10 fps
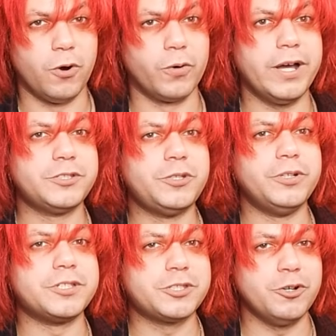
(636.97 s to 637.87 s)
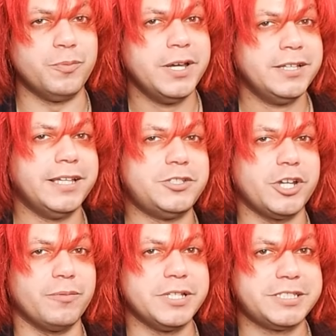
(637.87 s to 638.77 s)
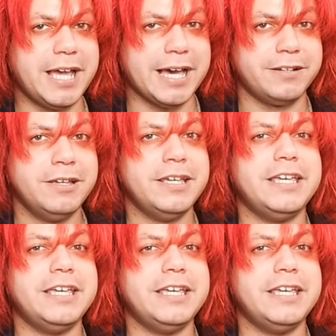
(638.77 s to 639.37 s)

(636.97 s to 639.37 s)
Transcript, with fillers: Or else you'd assume that Jeremy's dad,